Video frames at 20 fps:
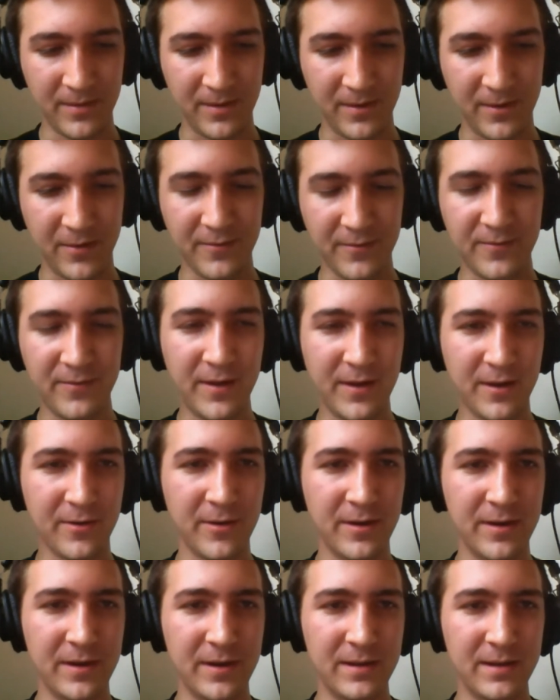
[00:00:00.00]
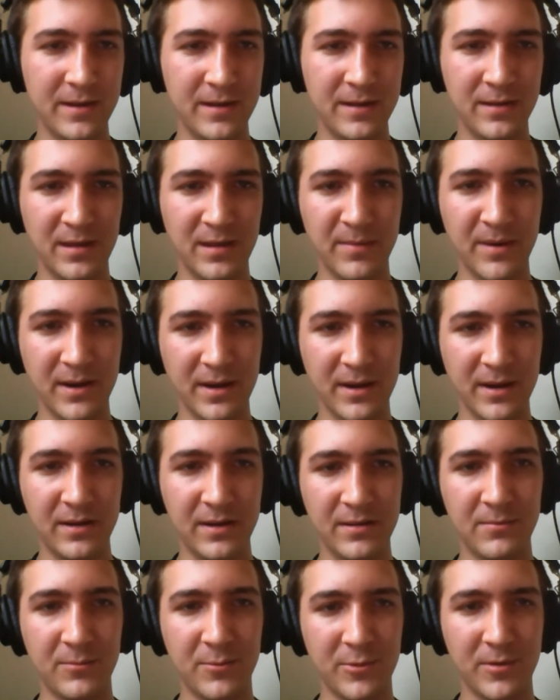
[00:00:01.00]
configuring it and debugging it
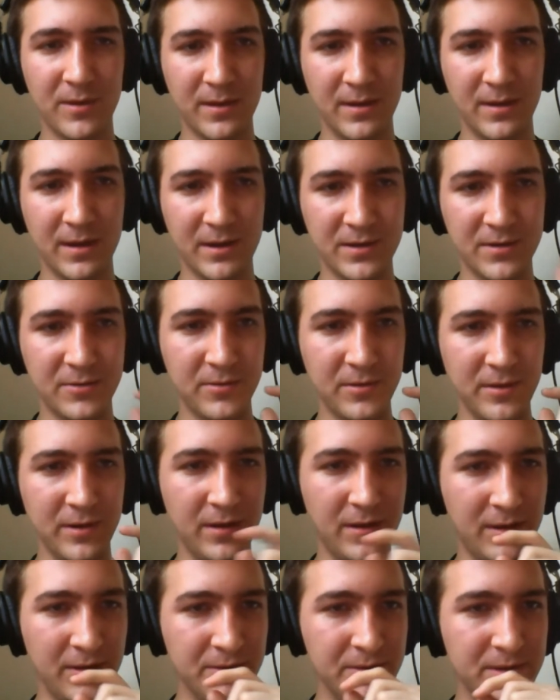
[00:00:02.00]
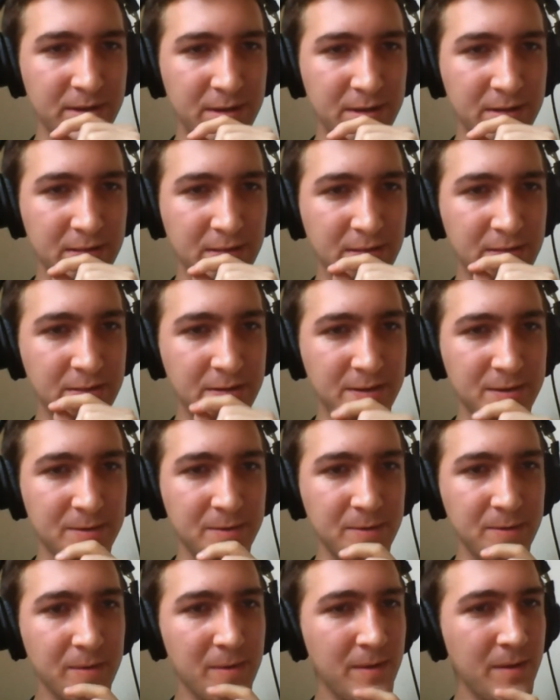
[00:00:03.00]
more than actually using it.
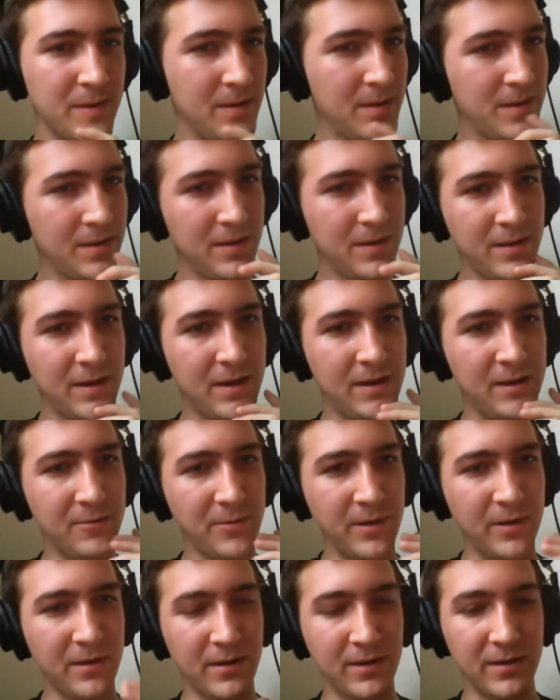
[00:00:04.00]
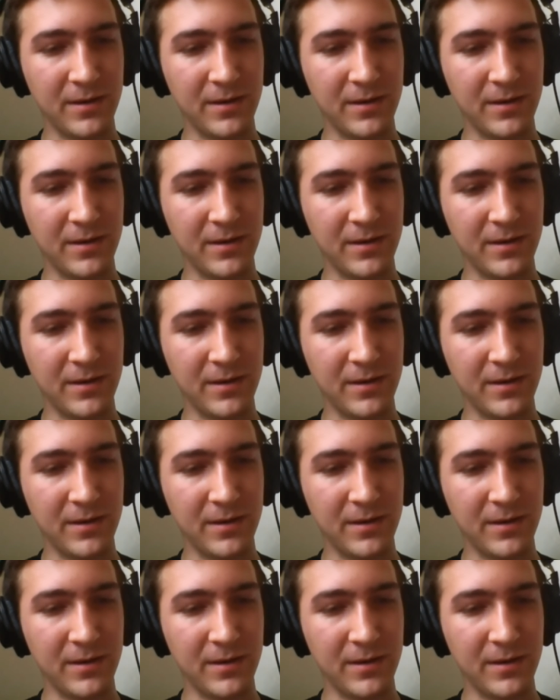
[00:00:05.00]
So anyway,